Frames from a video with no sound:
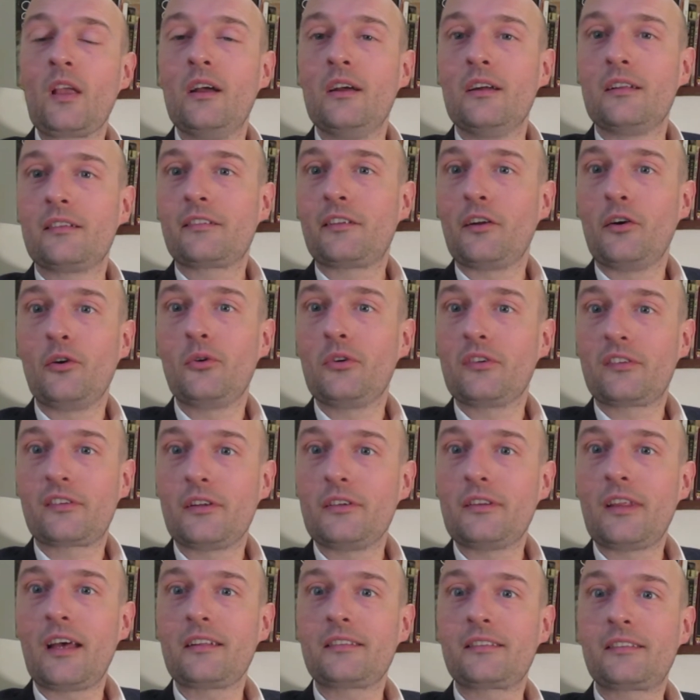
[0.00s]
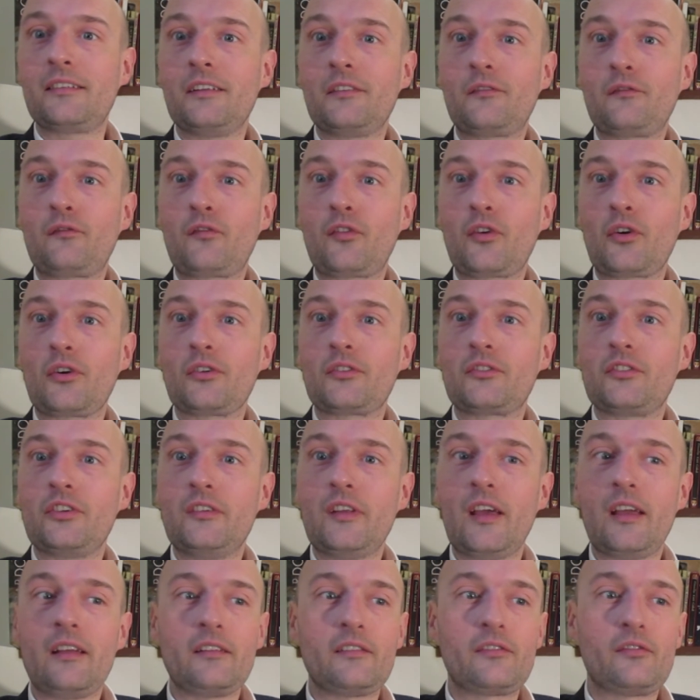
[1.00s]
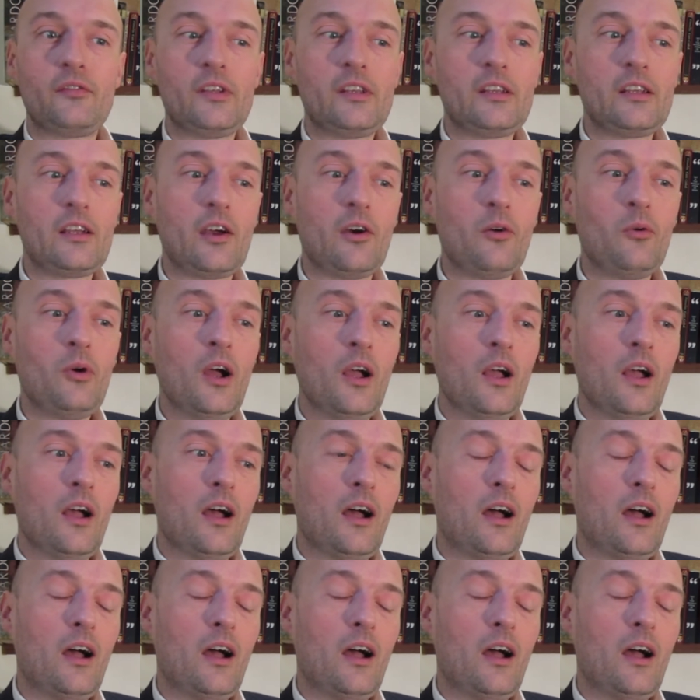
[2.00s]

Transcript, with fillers: so, so that's it for today's video.